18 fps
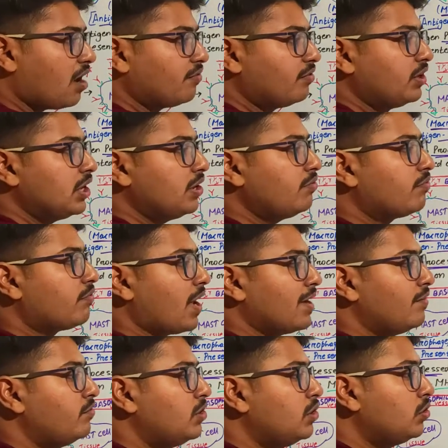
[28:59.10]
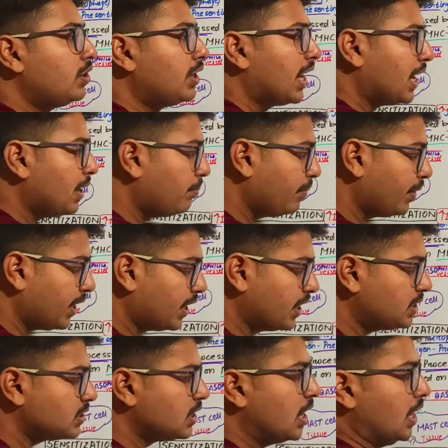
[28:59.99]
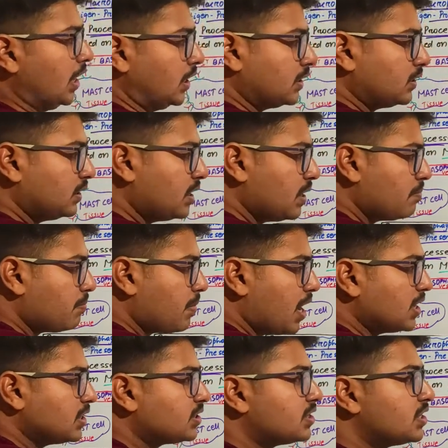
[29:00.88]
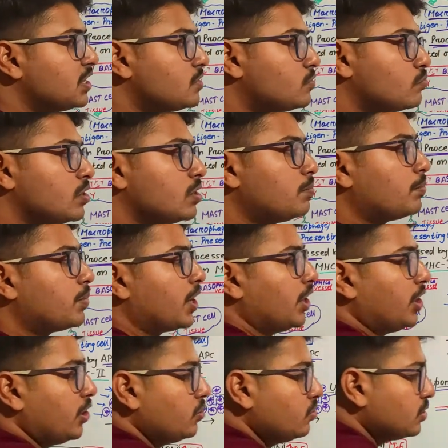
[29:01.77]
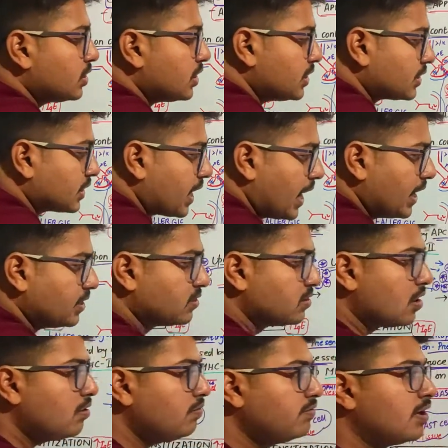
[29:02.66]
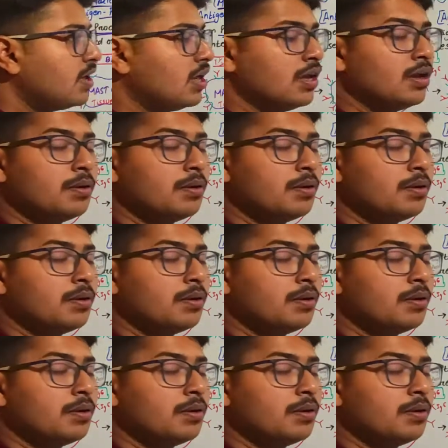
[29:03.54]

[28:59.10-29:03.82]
after 5 to 10 minutes the mast cells will produce these kinds of